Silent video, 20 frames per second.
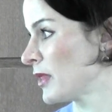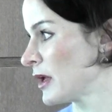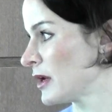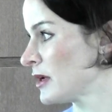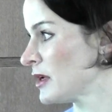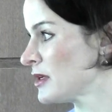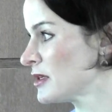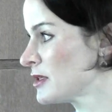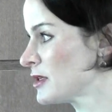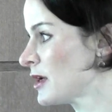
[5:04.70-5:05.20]
They
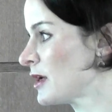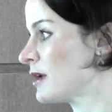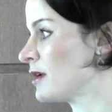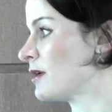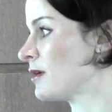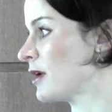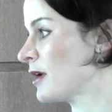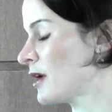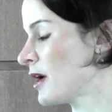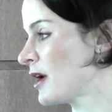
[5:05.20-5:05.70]
need to
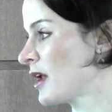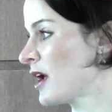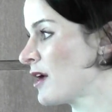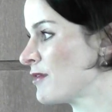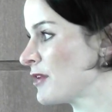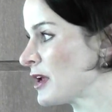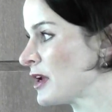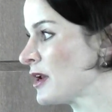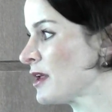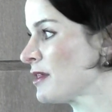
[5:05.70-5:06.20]
not
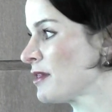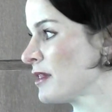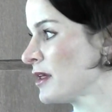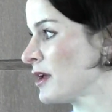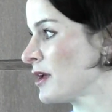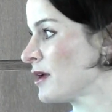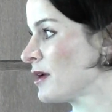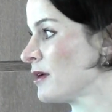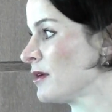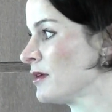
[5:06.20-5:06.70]
have
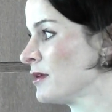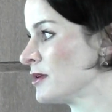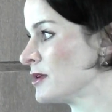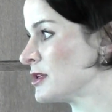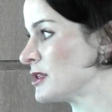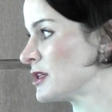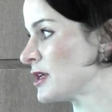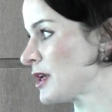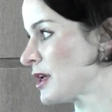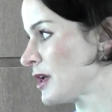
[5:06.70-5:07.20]
anything
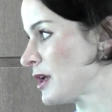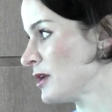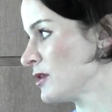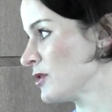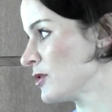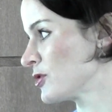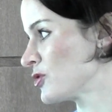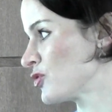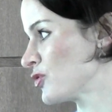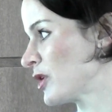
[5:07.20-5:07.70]
to
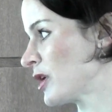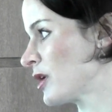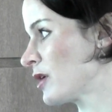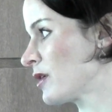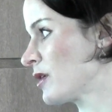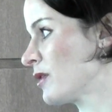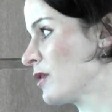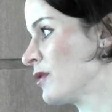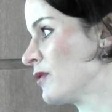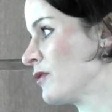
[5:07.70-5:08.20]
eat or
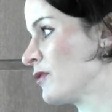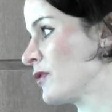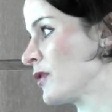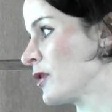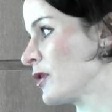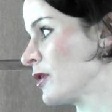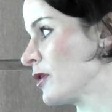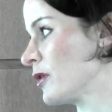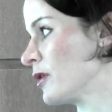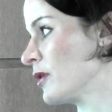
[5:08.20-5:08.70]
drink
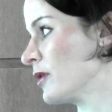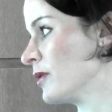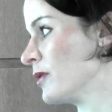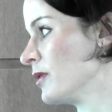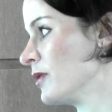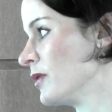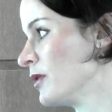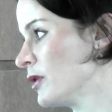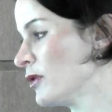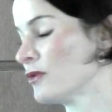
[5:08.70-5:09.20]
for
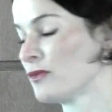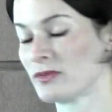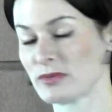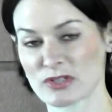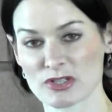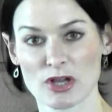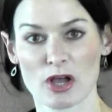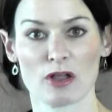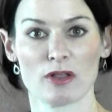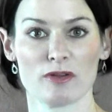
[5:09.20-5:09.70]
no
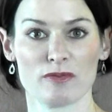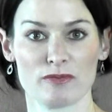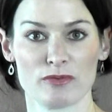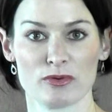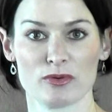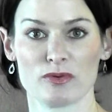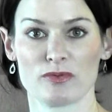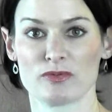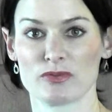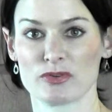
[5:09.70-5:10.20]
solid
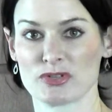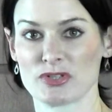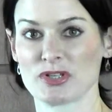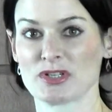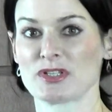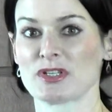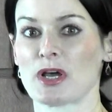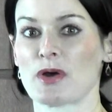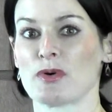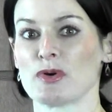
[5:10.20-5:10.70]
food for
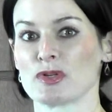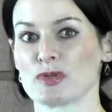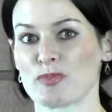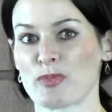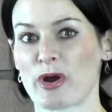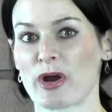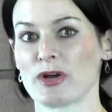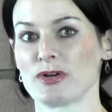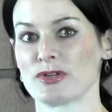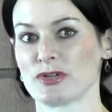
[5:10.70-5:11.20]
6 hours
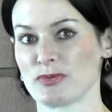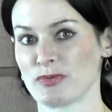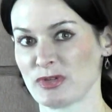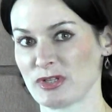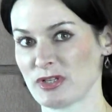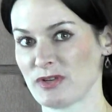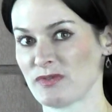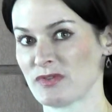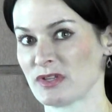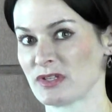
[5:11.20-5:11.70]
prior to
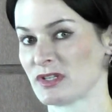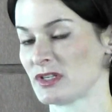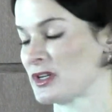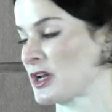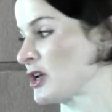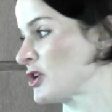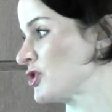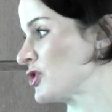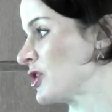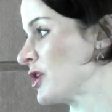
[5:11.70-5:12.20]
receiving the
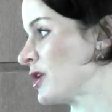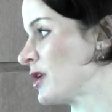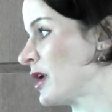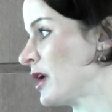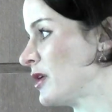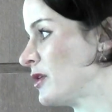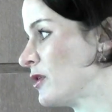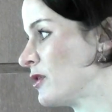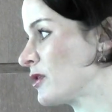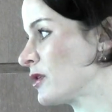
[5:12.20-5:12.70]
sedation,
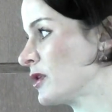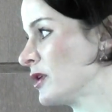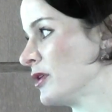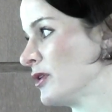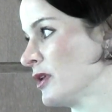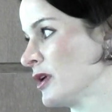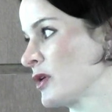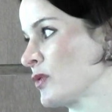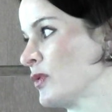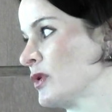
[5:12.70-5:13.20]
and no
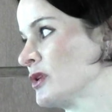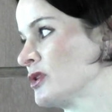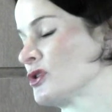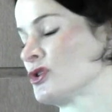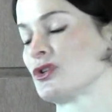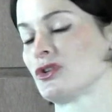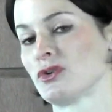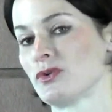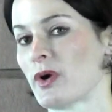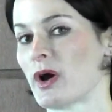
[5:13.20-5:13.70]
clear
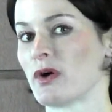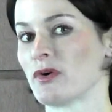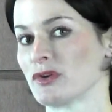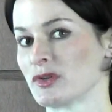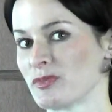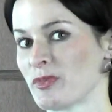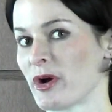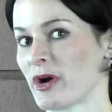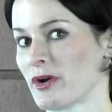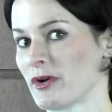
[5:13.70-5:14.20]
liquids 2
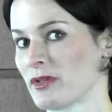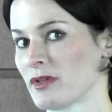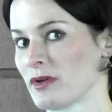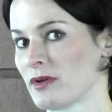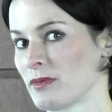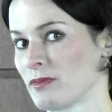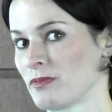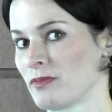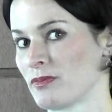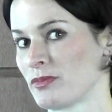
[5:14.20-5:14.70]
hours prior to
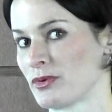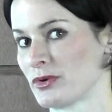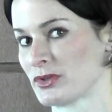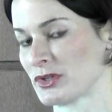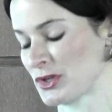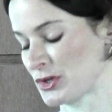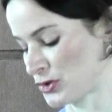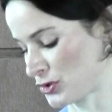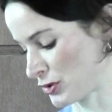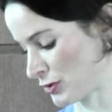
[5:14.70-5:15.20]
the
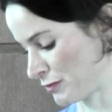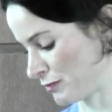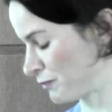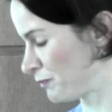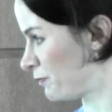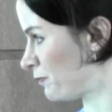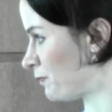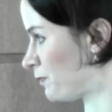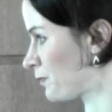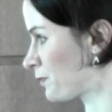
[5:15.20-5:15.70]
procedure.
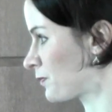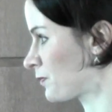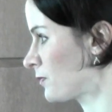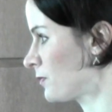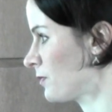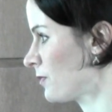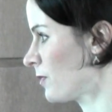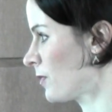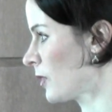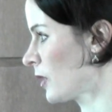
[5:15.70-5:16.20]

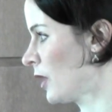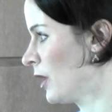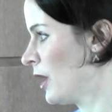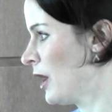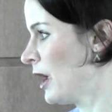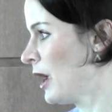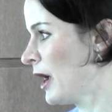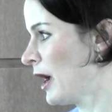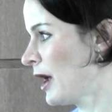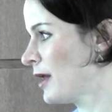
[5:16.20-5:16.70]

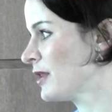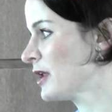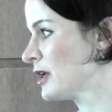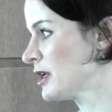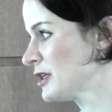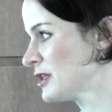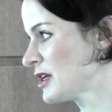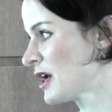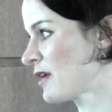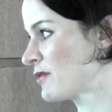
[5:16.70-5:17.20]
And they
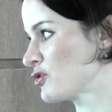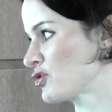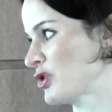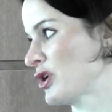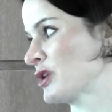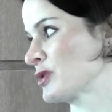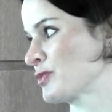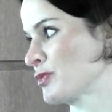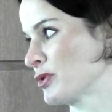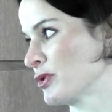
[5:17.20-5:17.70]
need to have
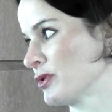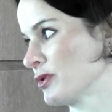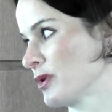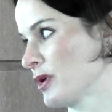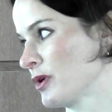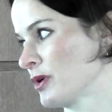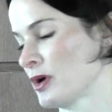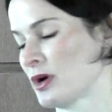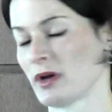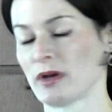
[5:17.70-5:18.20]
transport
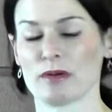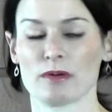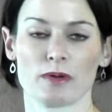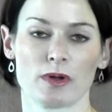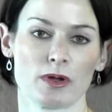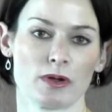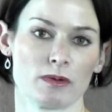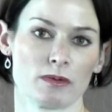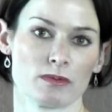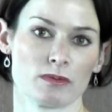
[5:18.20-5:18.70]

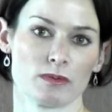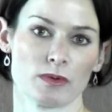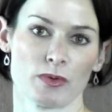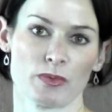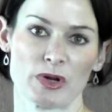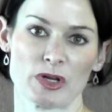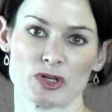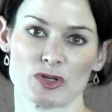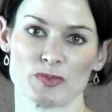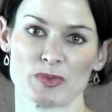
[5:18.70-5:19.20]

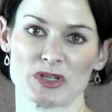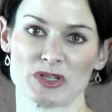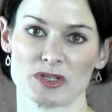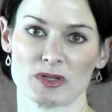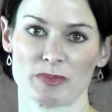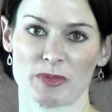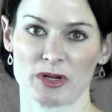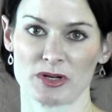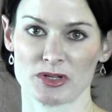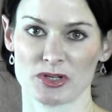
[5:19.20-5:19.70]

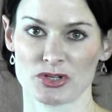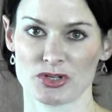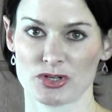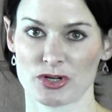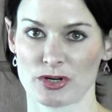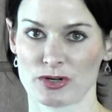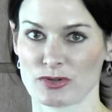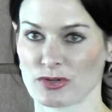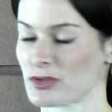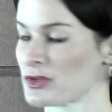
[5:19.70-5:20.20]
arrangements upon
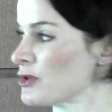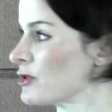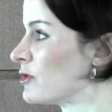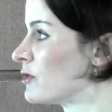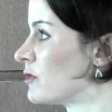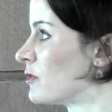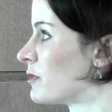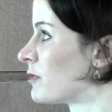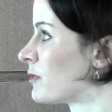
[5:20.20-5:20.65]
discharge.